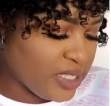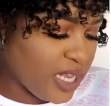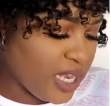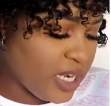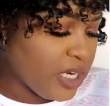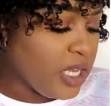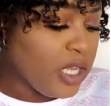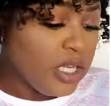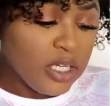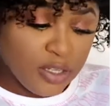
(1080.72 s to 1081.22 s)

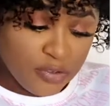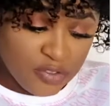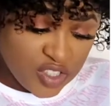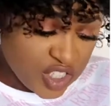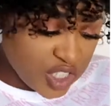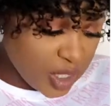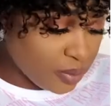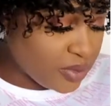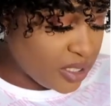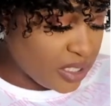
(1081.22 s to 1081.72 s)
States. They've
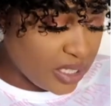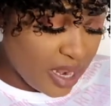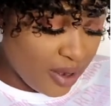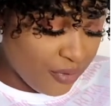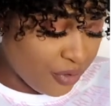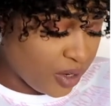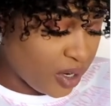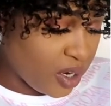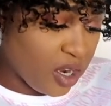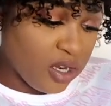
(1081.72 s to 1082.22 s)
shipped in
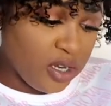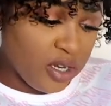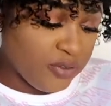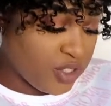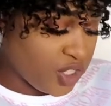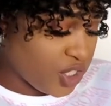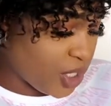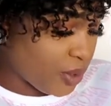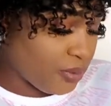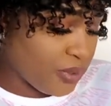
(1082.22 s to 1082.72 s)
Africa. They've
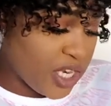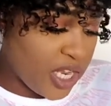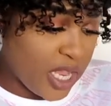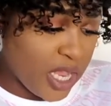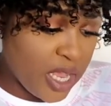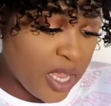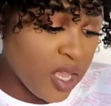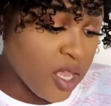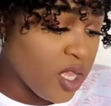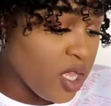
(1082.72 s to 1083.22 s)
shipped
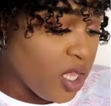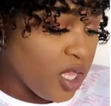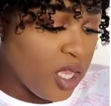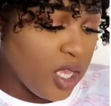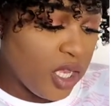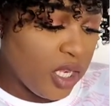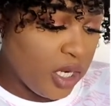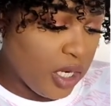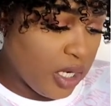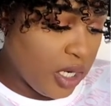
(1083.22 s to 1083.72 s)
here
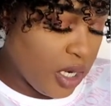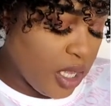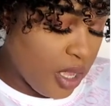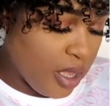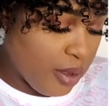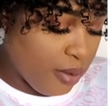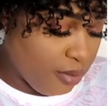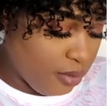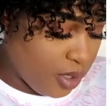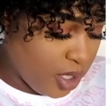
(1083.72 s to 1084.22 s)
in
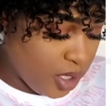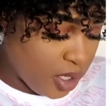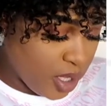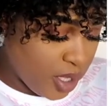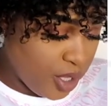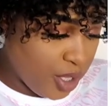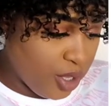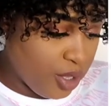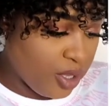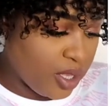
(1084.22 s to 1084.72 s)
um, in
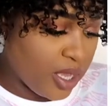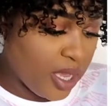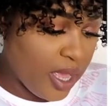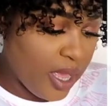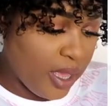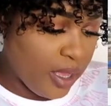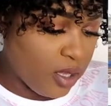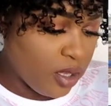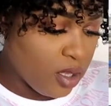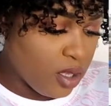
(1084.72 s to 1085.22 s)
the U
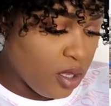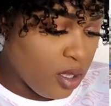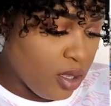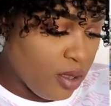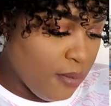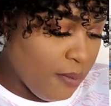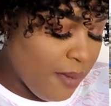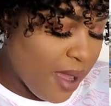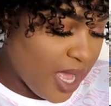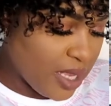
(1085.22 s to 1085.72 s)
K.
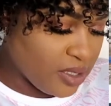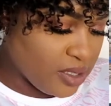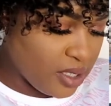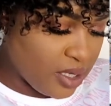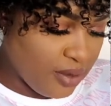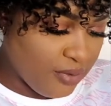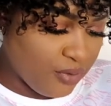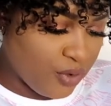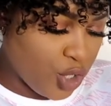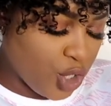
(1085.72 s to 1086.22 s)

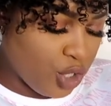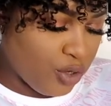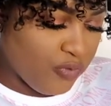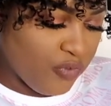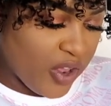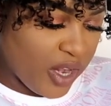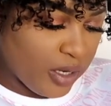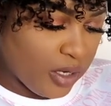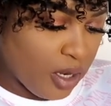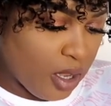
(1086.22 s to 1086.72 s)
Massive, good
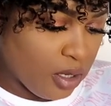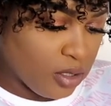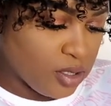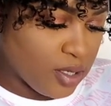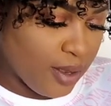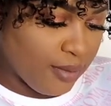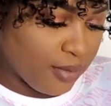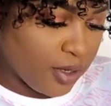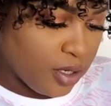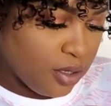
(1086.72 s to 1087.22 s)

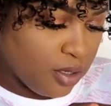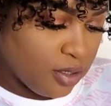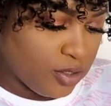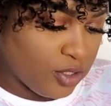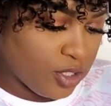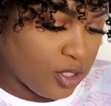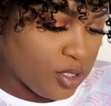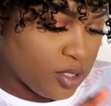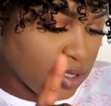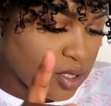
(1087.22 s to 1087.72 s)
vendors. I'm going to
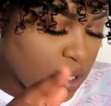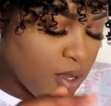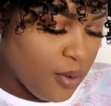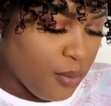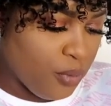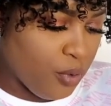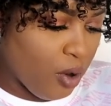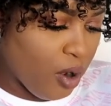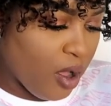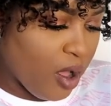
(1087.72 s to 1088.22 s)
just
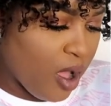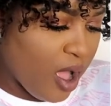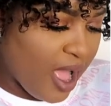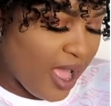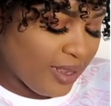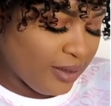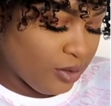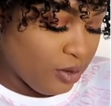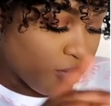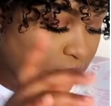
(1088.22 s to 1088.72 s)
put a
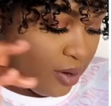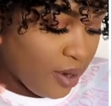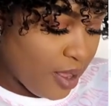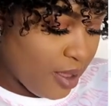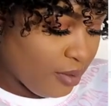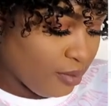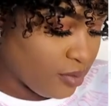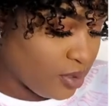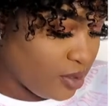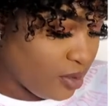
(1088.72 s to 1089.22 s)
hat on
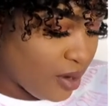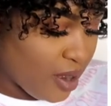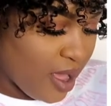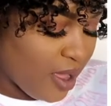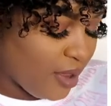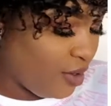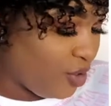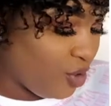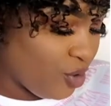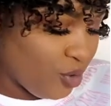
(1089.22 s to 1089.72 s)
them so
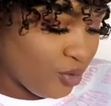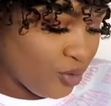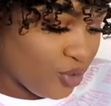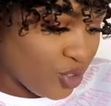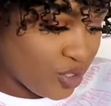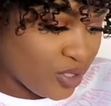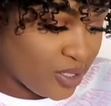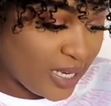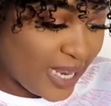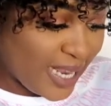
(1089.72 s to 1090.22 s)
that, you know,
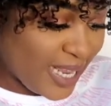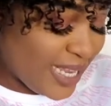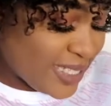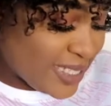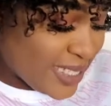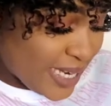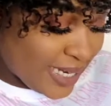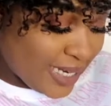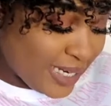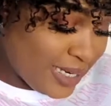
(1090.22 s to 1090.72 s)
just in
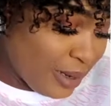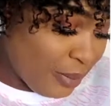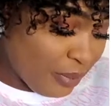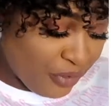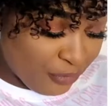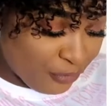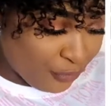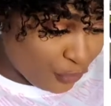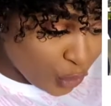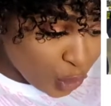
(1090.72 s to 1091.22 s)
case I need them
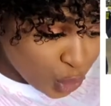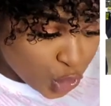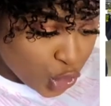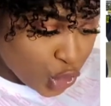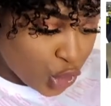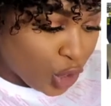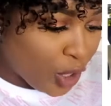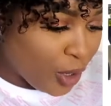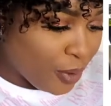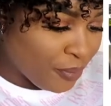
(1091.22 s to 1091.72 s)
in
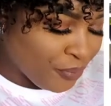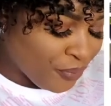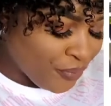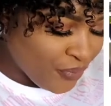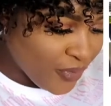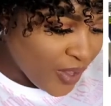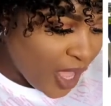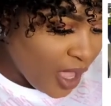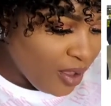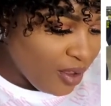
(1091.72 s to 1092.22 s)
future.
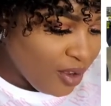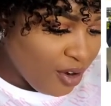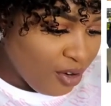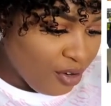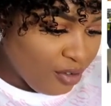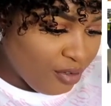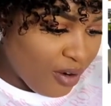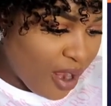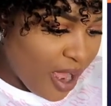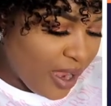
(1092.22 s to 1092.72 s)

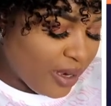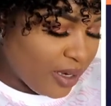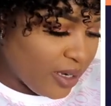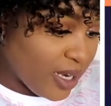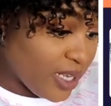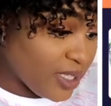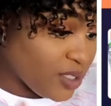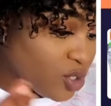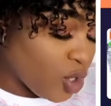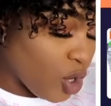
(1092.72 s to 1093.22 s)
Right,
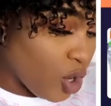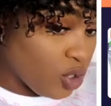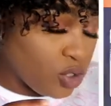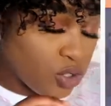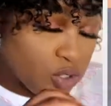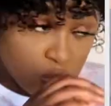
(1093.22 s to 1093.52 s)
let's go